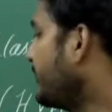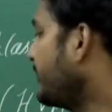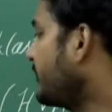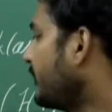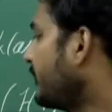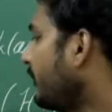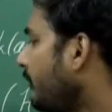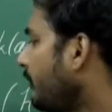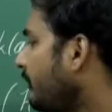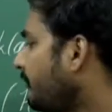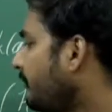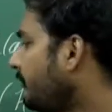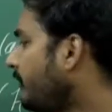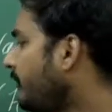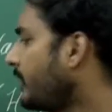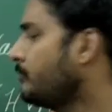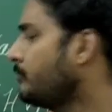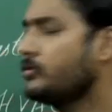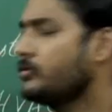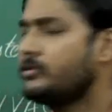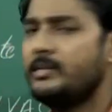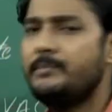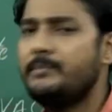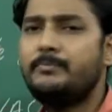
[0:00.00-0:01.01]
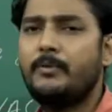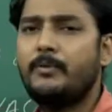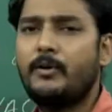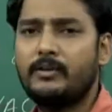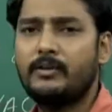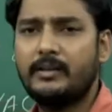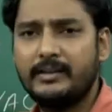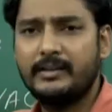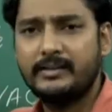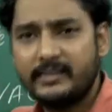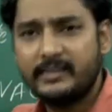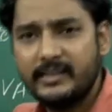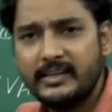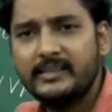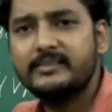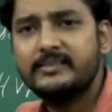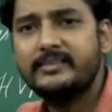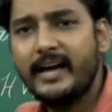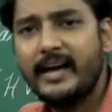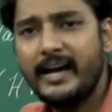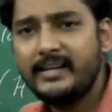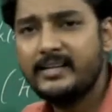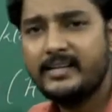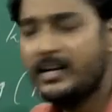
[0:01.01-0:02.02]
it's our foremost important
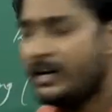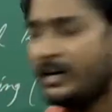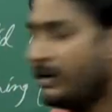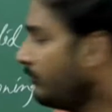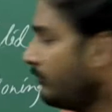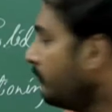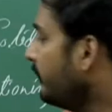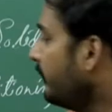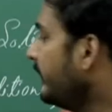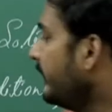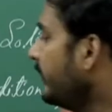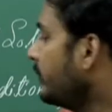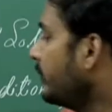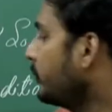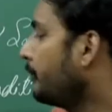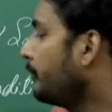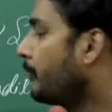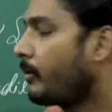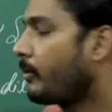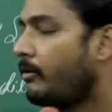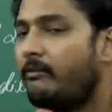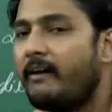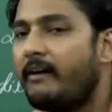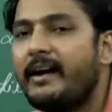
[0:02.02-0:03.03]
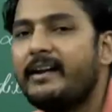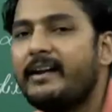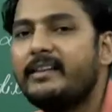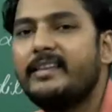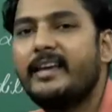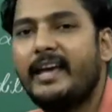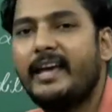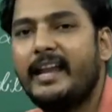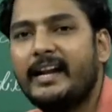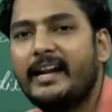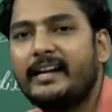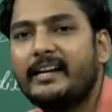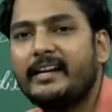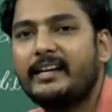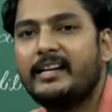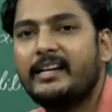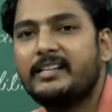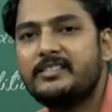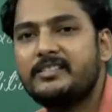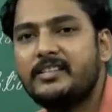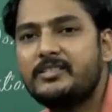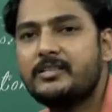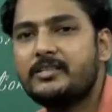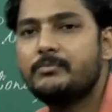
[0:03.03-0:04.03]
thing that we need to provide the
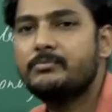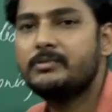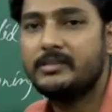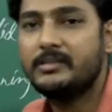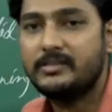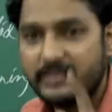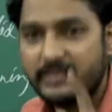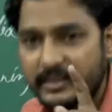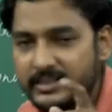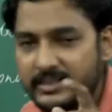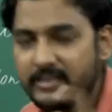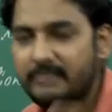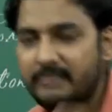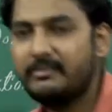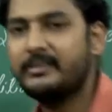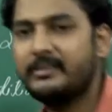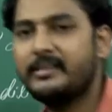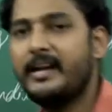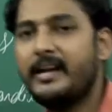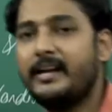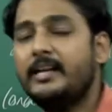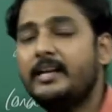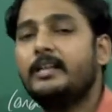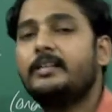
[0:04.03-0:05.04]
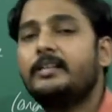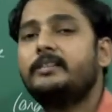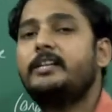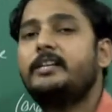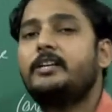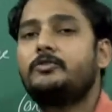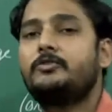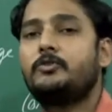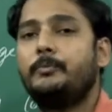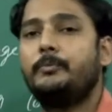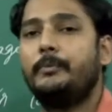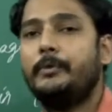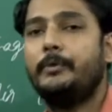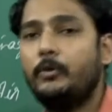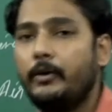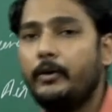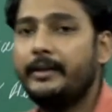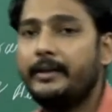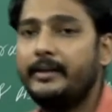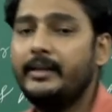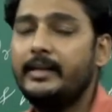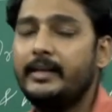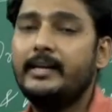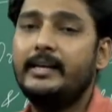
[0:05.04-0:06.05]
electrical systems in such a way that there should be no
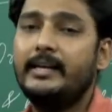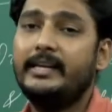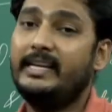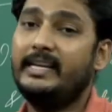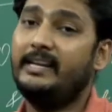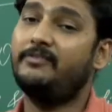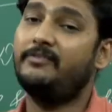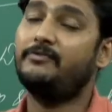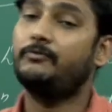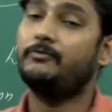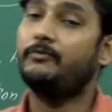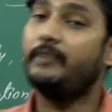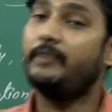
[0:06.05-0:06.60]
any enough